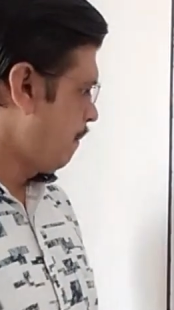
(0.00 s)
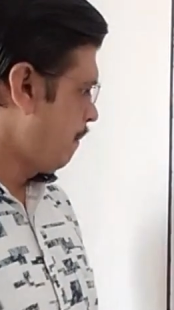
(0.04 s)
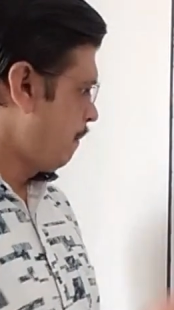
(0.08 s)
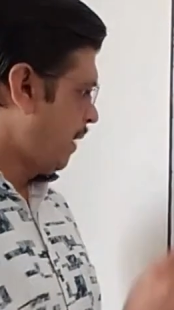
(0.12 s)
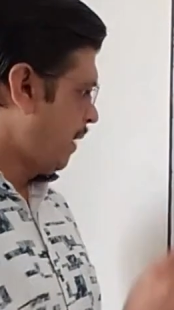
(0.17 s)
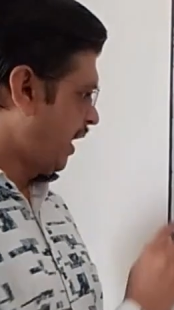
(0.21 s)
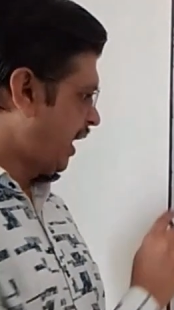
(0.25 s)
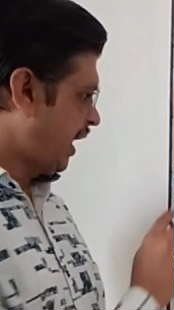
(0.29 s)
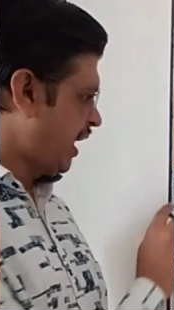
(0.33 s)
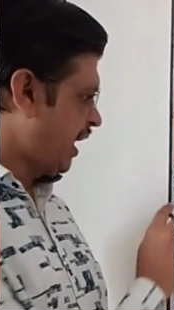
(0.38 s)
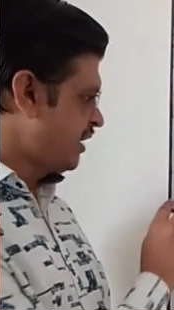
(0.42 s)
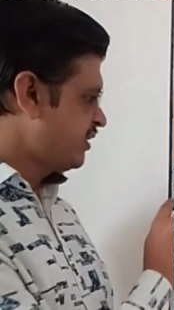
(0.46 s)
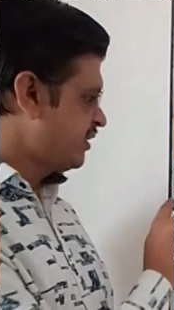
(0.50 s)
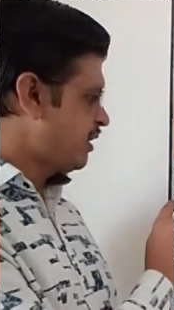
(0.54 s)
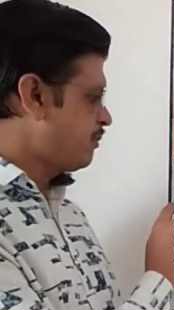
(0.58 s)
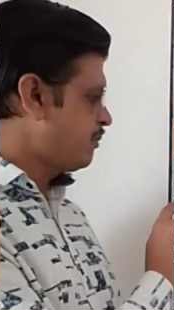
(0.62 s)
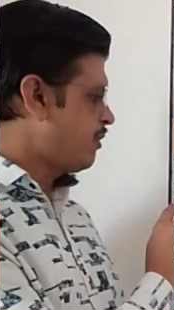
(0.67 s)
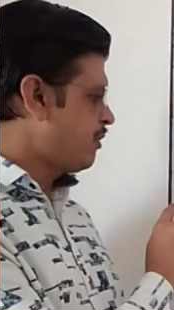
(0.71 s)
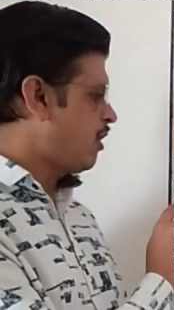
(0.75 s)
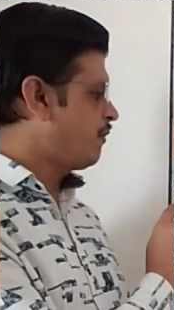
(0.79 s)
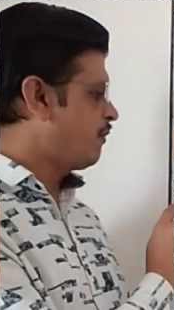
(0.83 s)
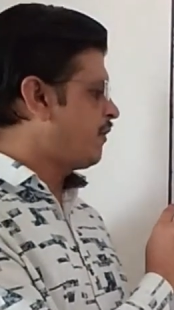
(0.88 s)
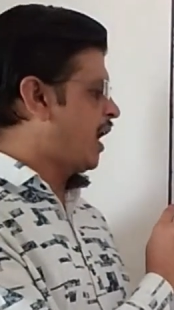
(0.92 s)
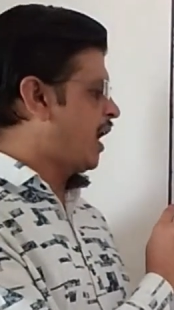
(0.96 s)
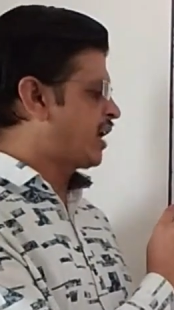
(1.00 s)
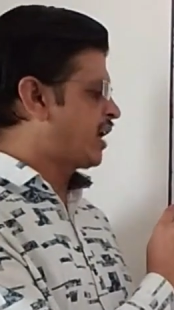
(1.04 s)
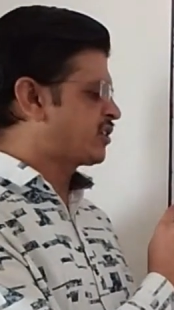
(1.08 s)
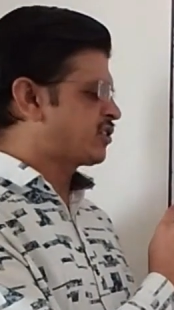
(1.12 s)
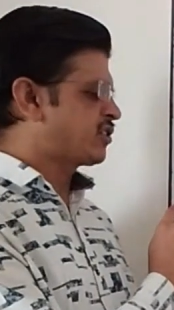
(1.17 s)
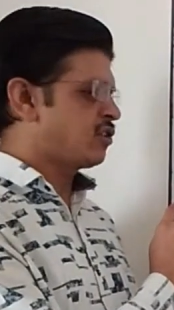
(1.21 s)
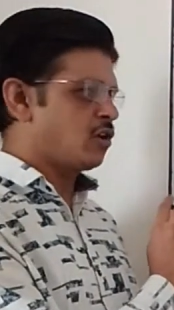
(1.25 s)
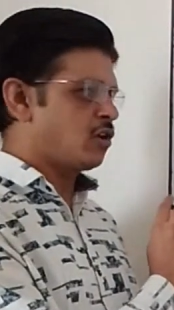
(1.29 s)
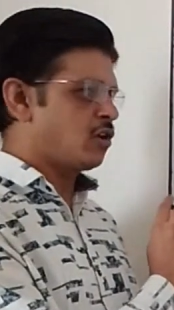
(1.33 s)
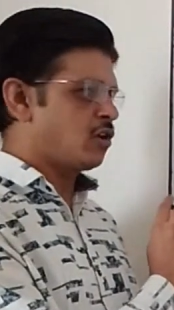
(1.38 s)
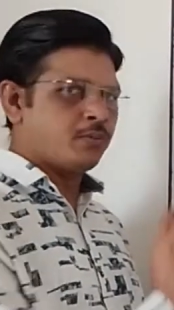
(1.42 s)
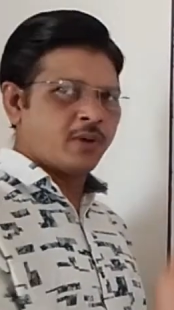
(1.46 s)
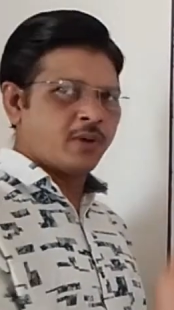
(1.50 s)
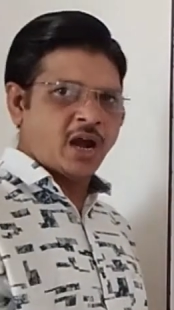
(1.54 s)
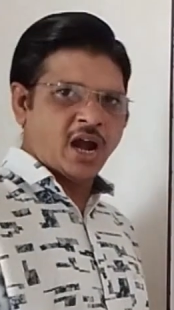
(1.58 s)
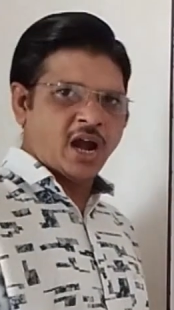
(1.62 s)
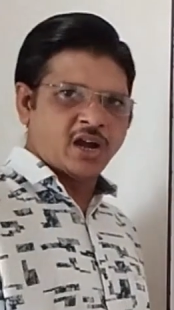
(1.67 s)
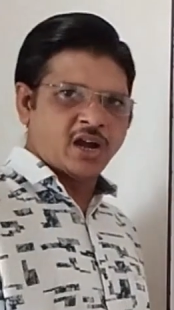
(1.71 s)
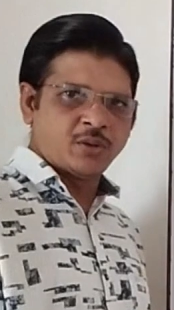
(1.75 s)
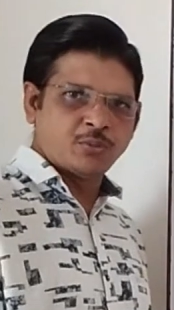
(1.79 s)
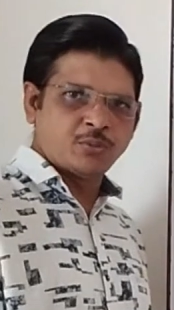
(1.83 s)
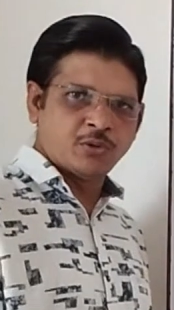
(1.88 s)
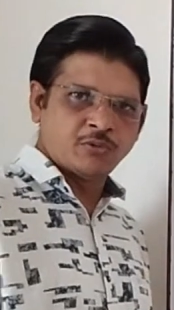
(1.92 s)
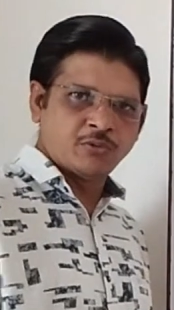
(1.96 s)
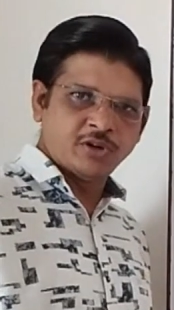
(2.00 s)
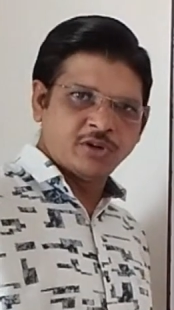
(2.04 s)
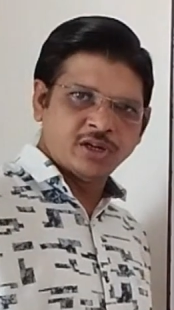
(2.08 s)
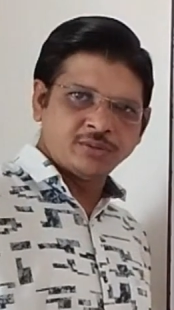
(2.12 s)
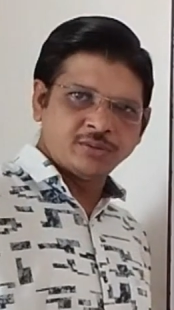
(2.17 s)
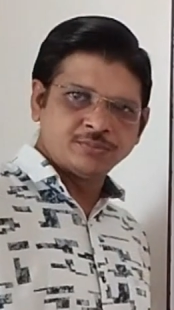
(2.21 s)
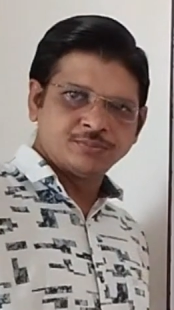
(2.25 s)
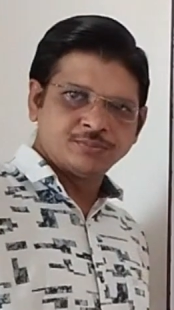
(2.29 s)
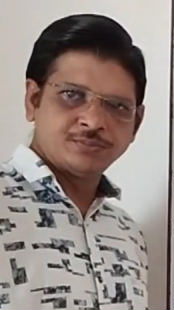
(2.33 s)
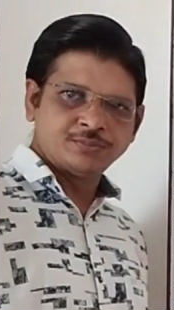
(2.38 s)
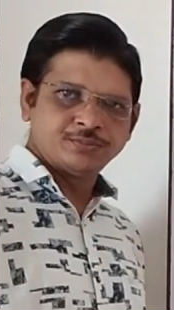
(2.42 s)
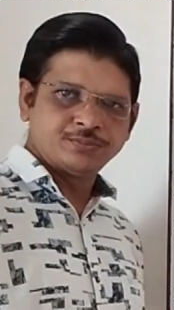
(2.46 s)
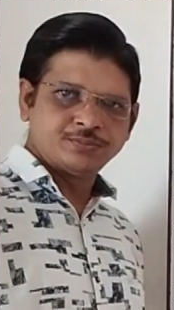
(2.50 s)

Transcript: Mechanism of action of adefovir.